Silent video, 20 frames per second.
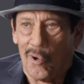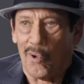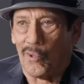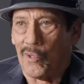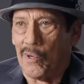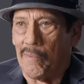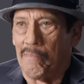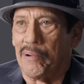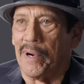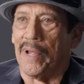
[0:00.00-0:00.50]

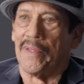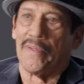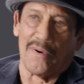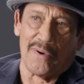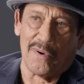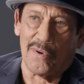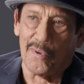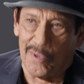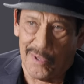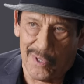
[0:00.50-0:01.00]
older
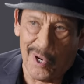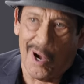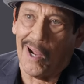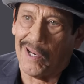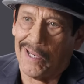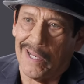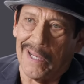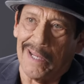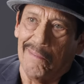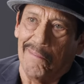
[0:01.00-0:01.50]
brother who
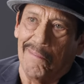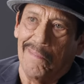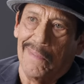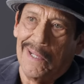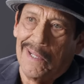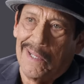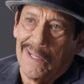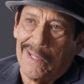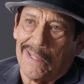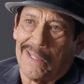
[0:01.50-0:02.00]
taught him
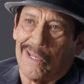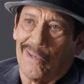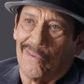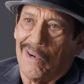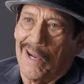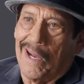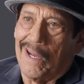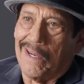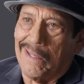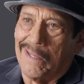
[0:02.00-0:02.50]

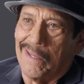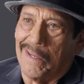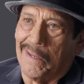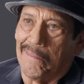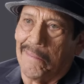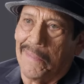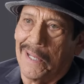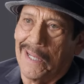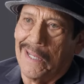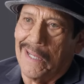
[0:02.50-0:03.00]
karate, you know
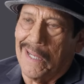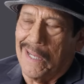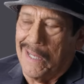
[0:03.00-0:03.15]
what I mean?